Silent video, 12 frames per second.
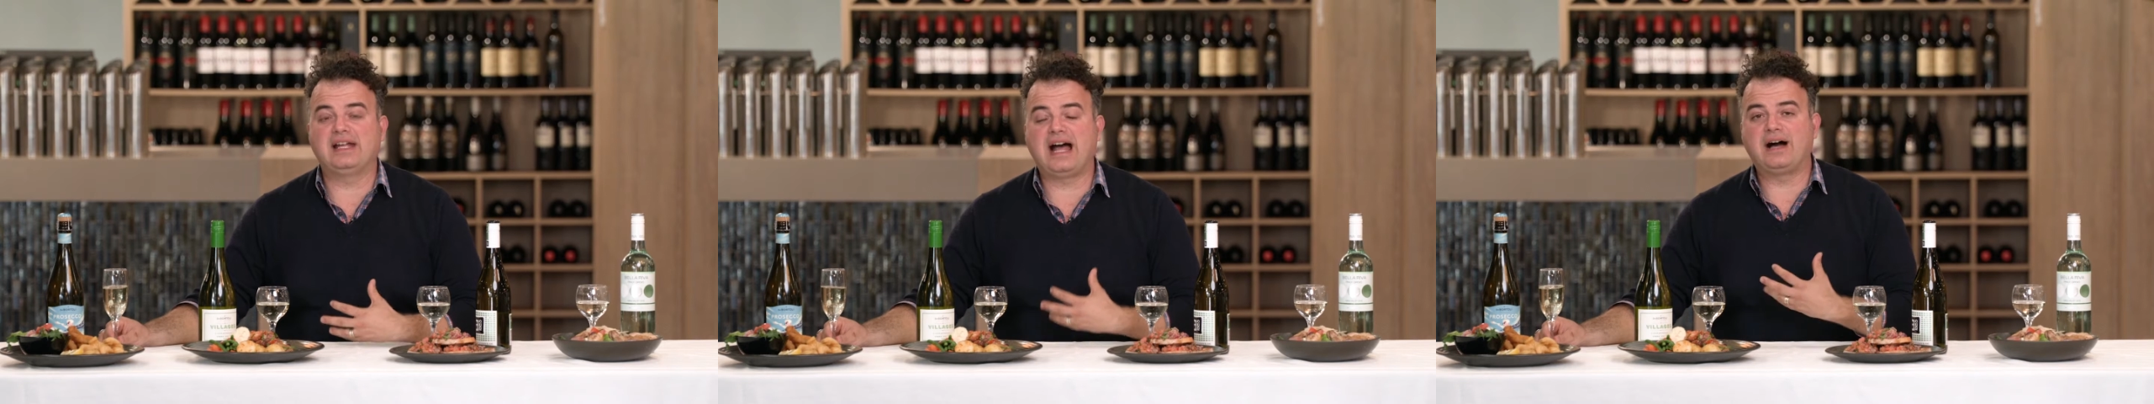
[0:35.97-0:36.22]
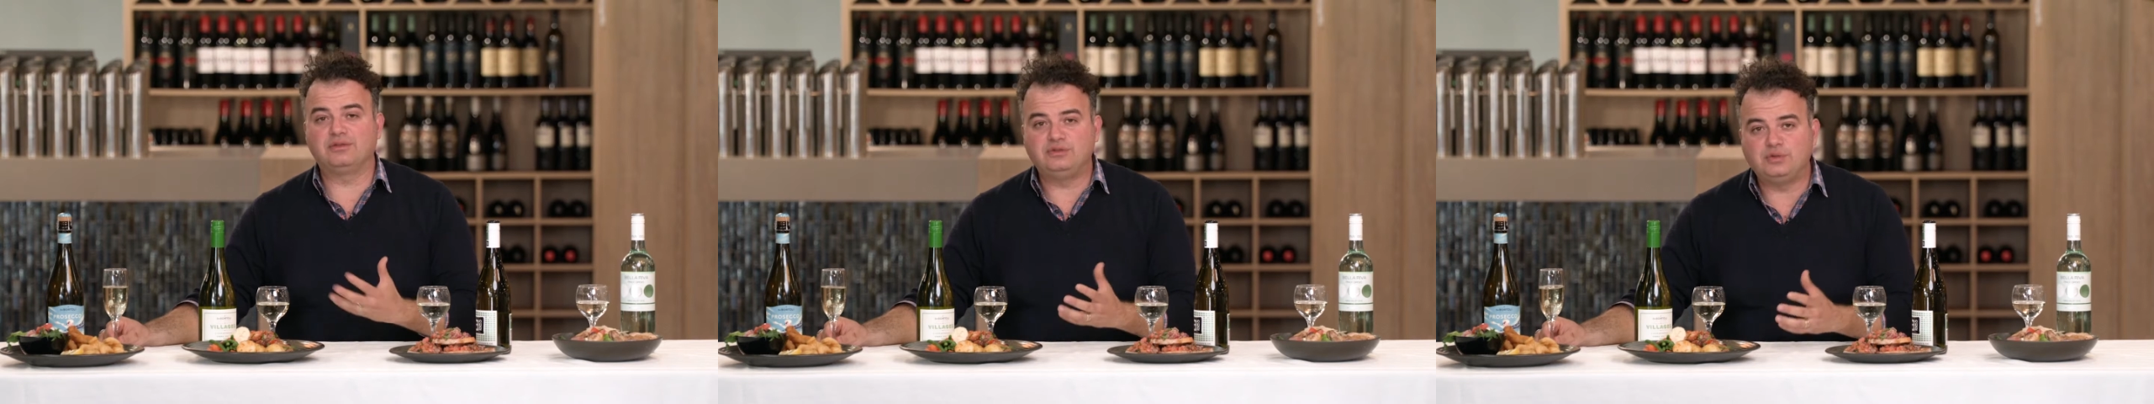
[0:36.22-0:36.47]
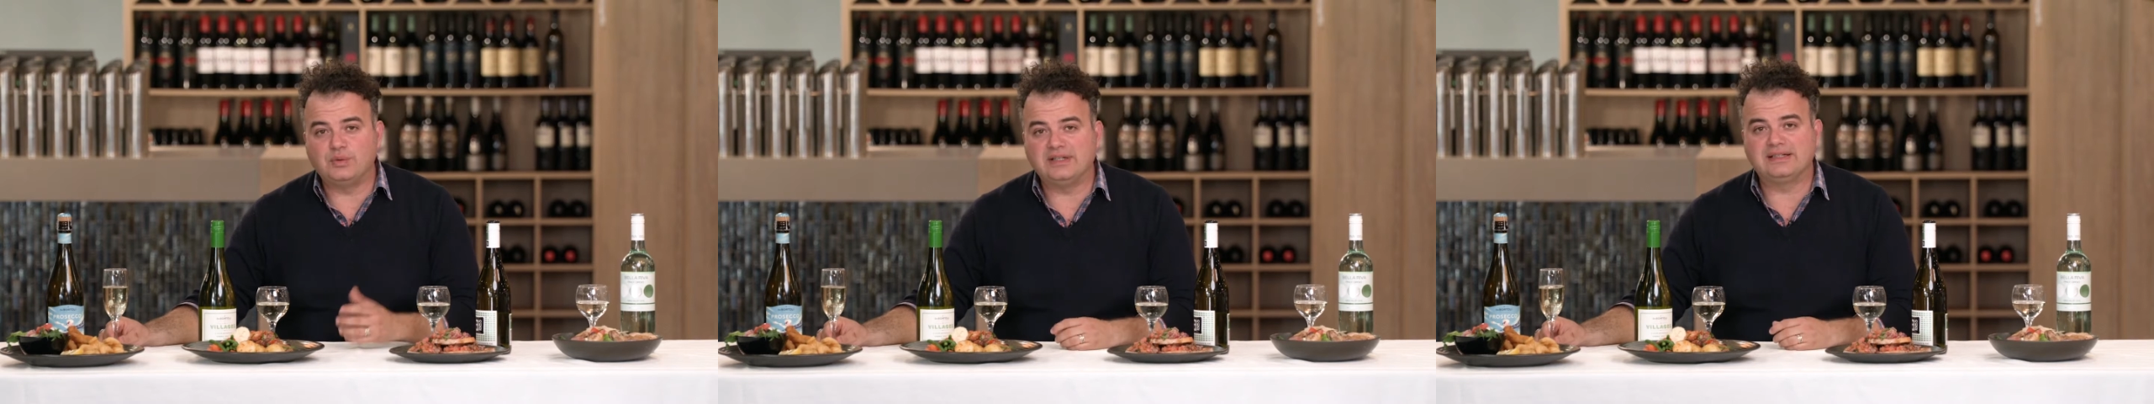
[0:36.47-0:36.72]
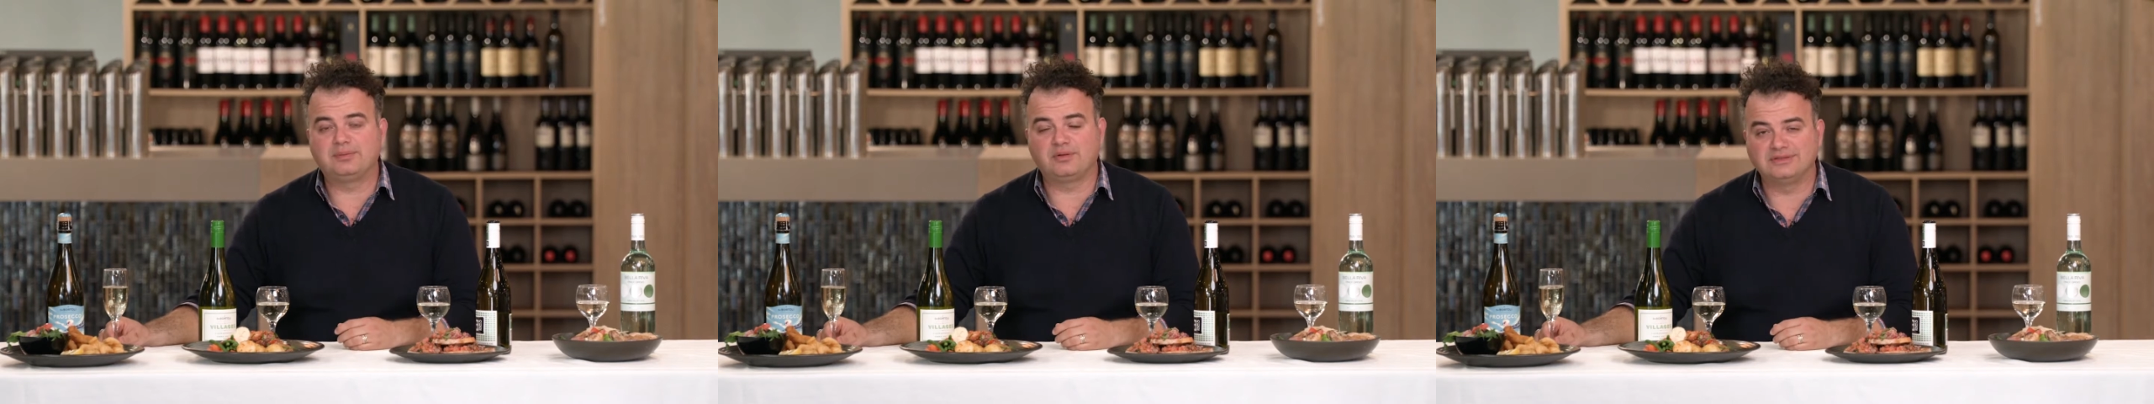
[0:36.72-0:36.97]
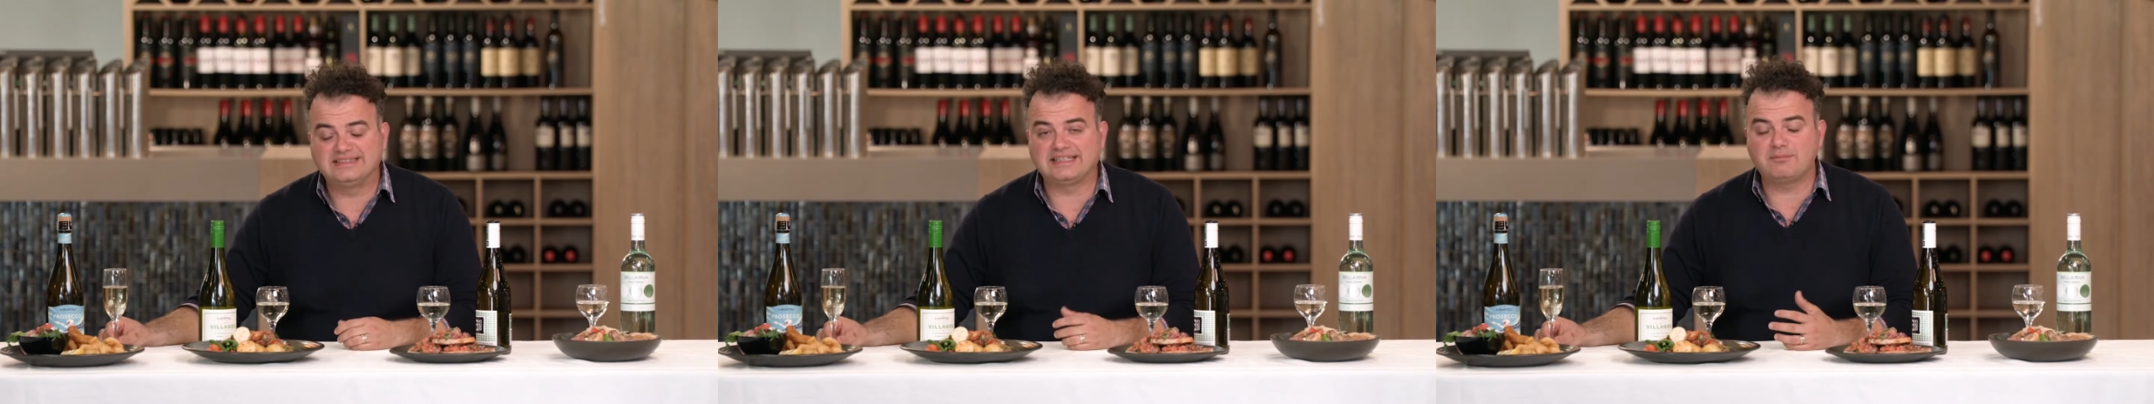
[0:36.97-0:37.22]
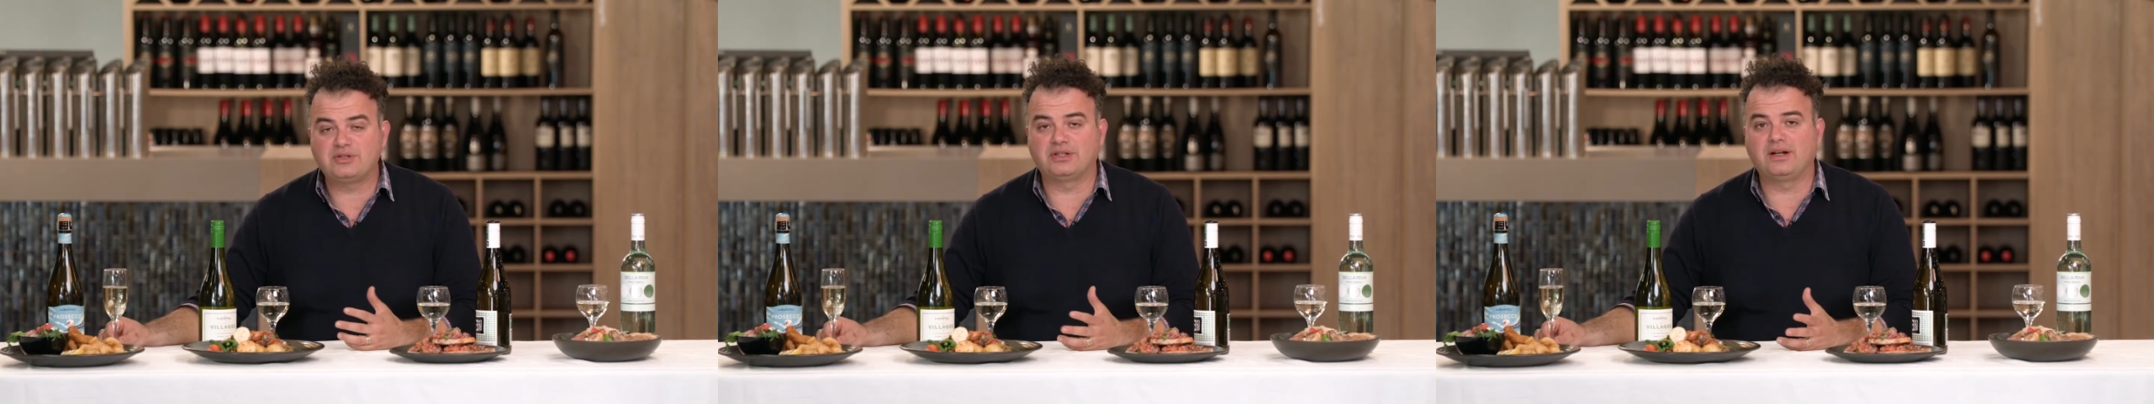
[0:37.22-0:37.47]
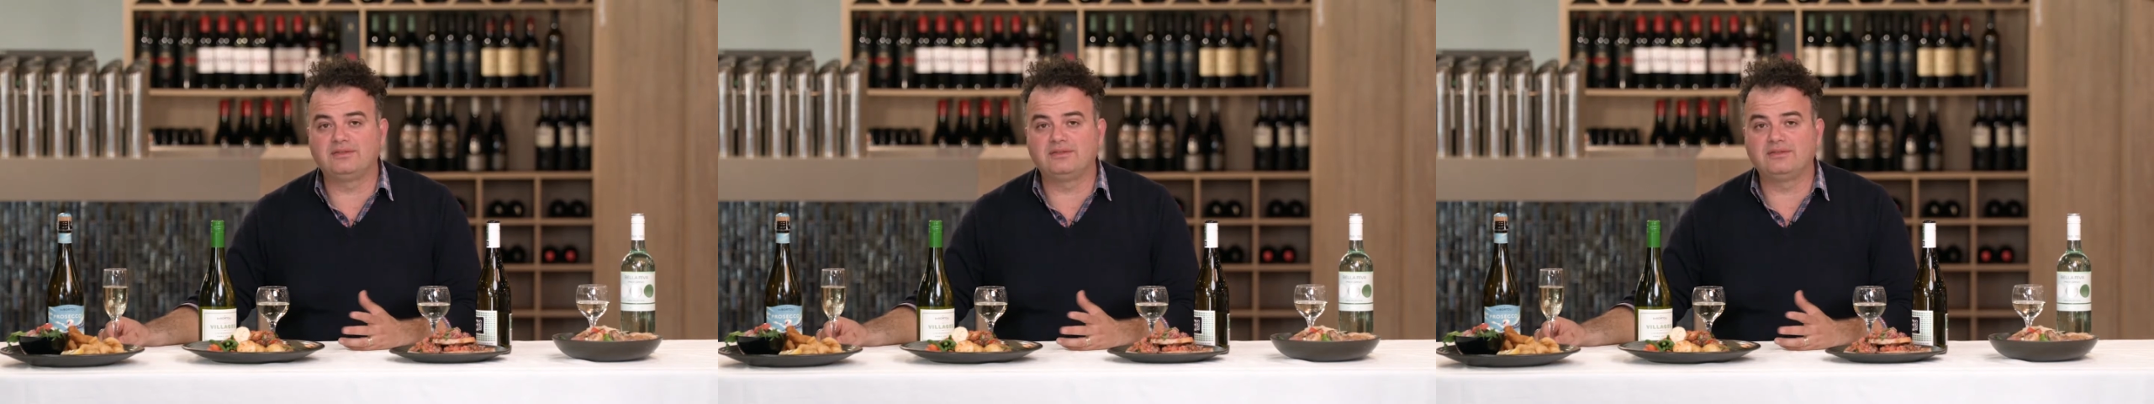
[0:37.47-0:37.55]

outdoing the consumption